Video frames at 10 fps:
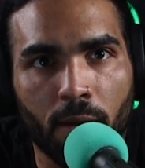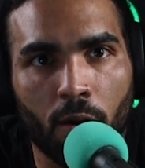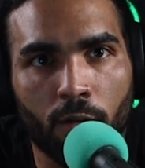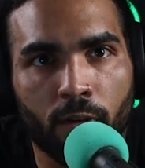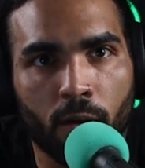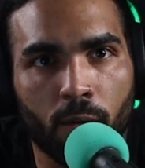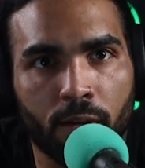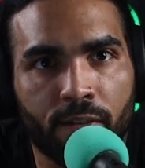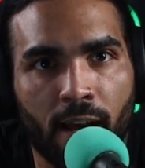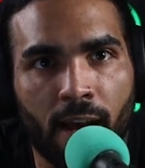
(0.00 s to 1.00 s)
over
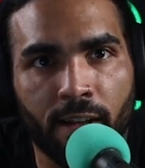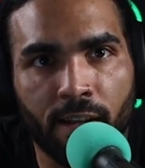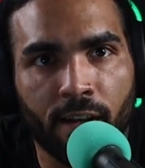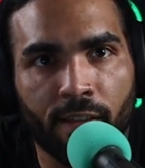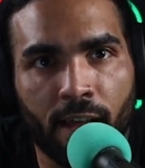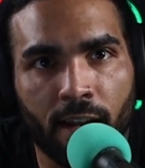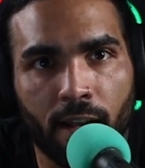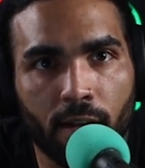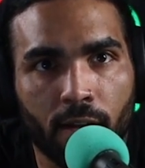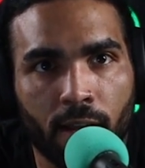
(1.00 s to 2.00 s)
was the idea that
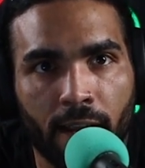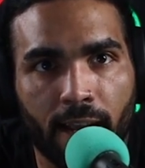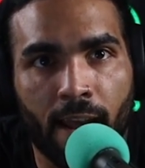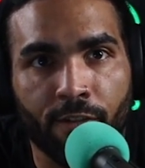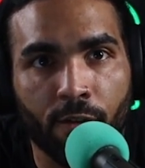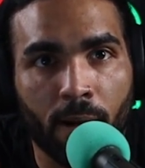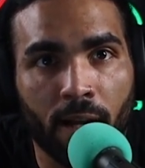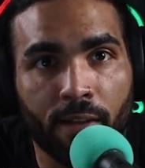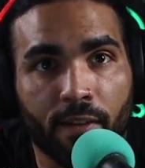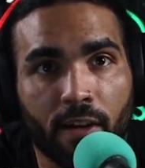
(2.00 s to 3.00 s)
like
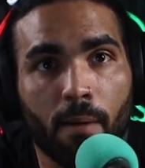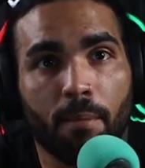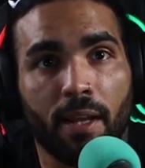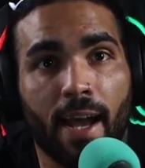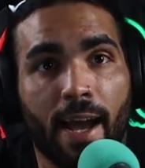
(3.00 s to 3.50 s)
everybody in the company had